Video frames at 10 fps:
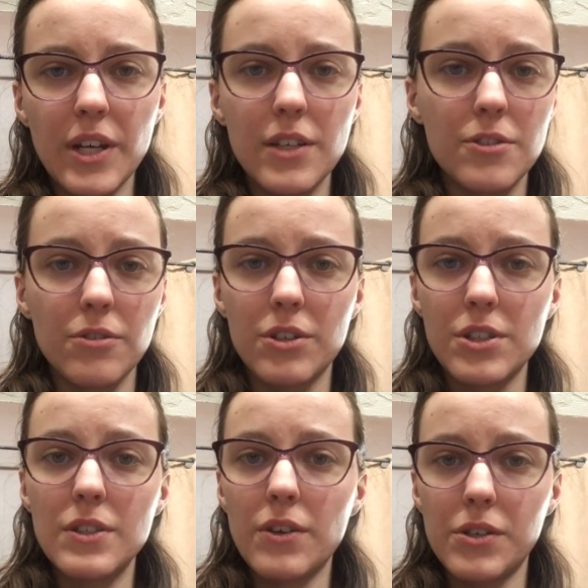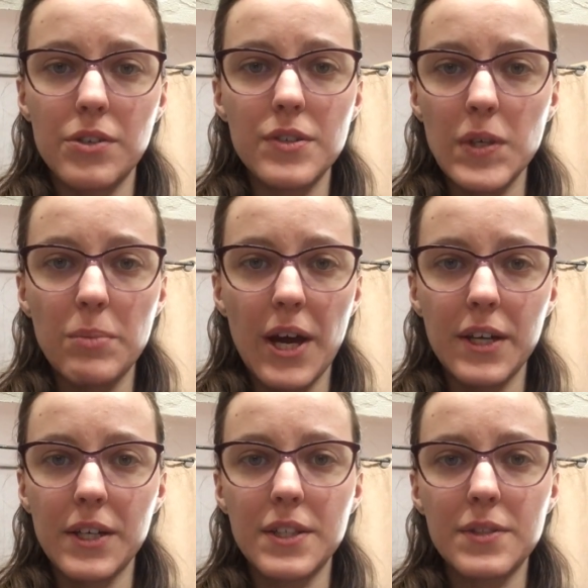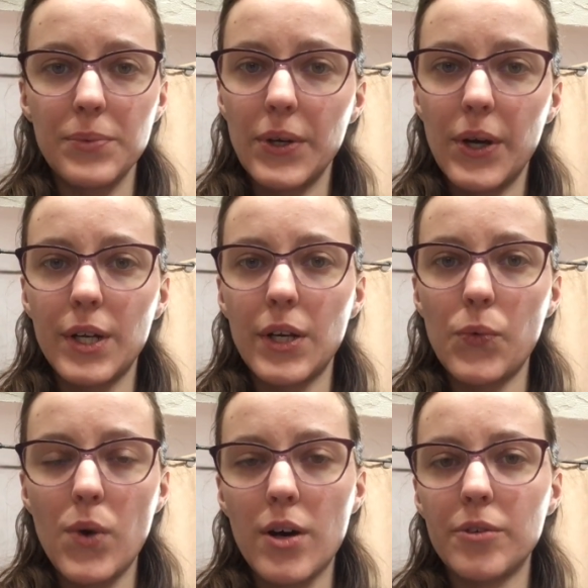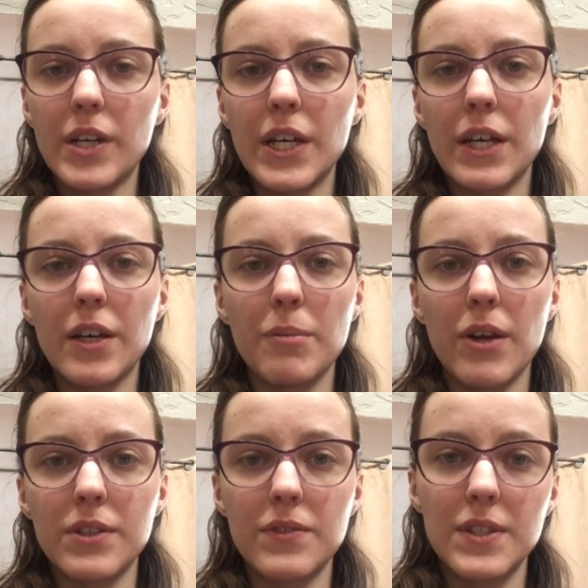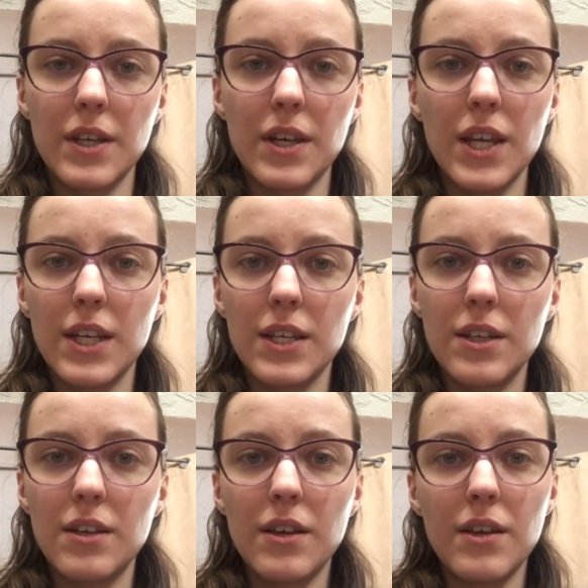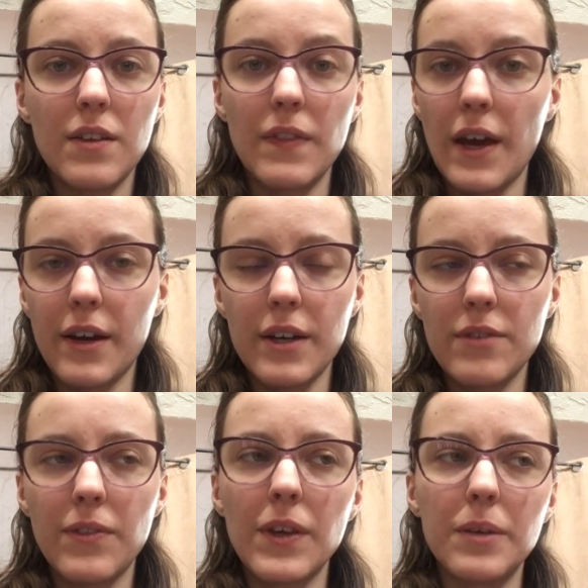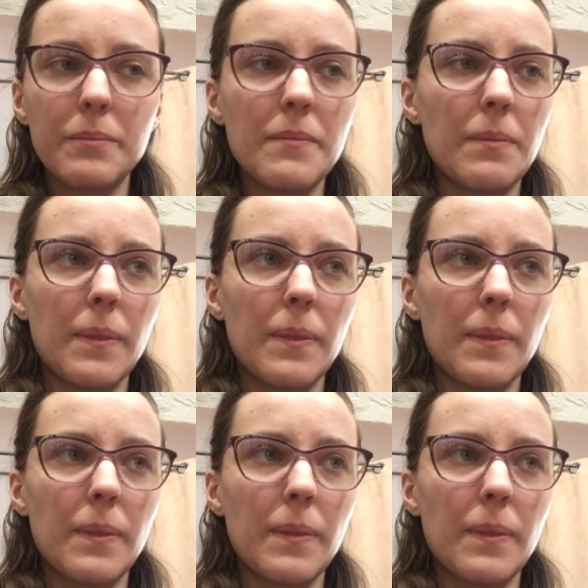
any instructions on your seed packets regarding watering, amount of sun needed, that kind of thing.